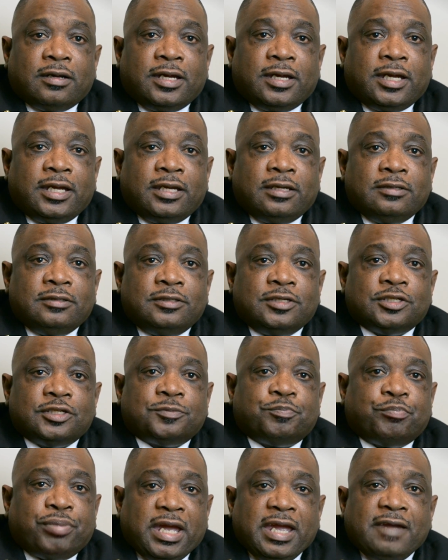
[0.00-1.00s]
and
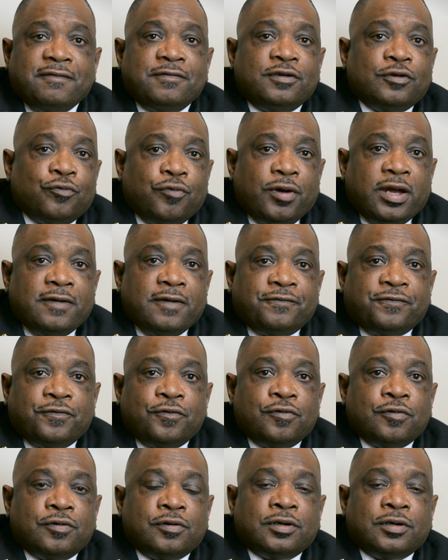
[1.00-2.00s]
just paving the way
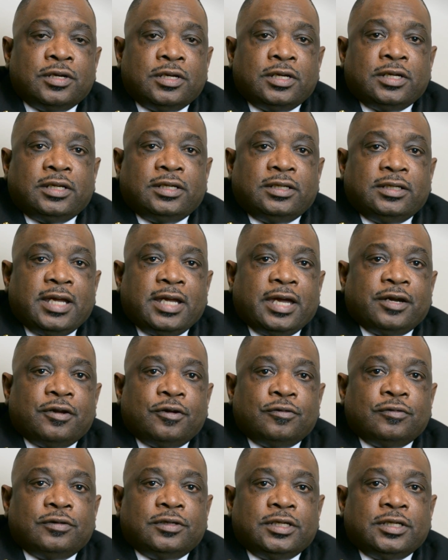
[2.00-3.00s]
for not
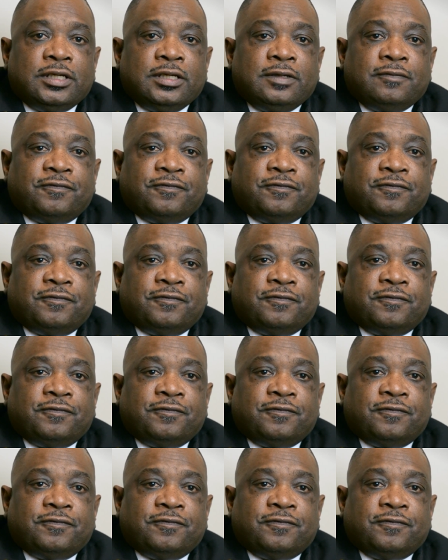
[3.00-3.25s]
only